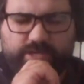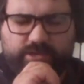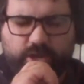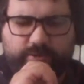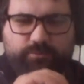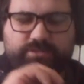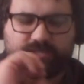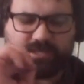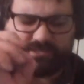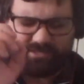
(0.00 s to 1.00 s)
I always
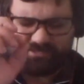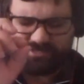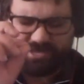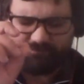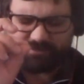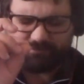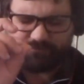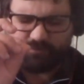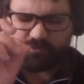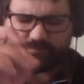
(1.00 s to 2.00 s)
get these names
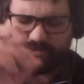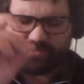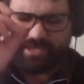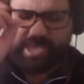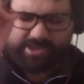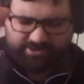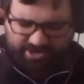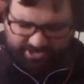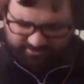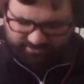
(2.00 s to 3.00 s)
confused. But Helen
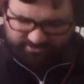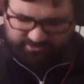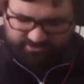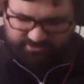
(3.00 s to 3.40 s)
Hunt.